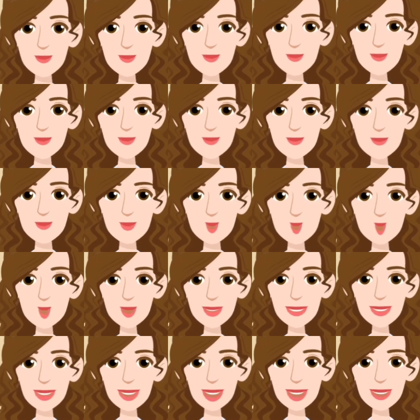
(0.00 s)

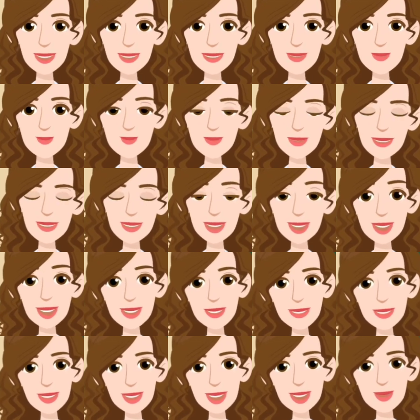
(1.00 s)
validate them with users,
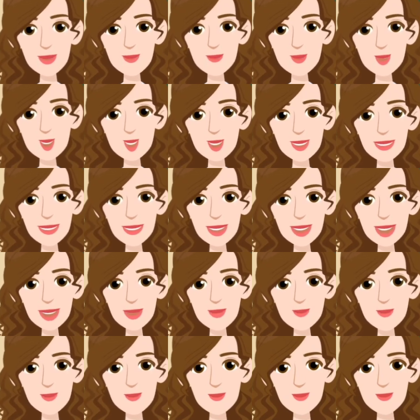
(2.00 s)
spot
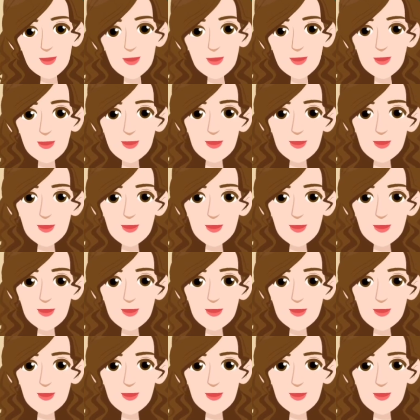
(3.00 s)
conflicts,